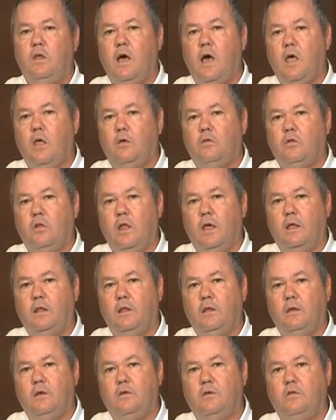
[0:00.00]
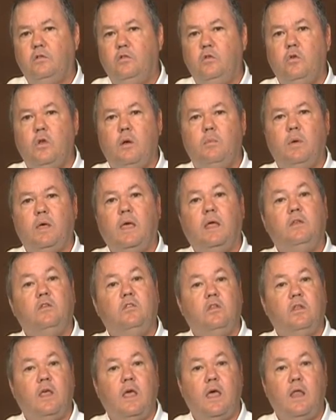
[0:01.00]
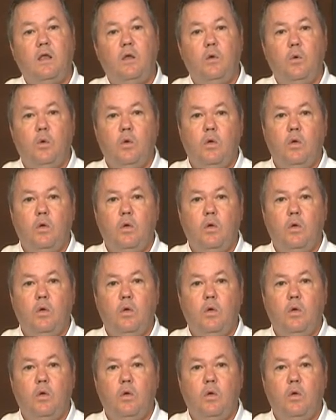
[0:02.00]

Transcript: dollar is likely to shoot up against the yen.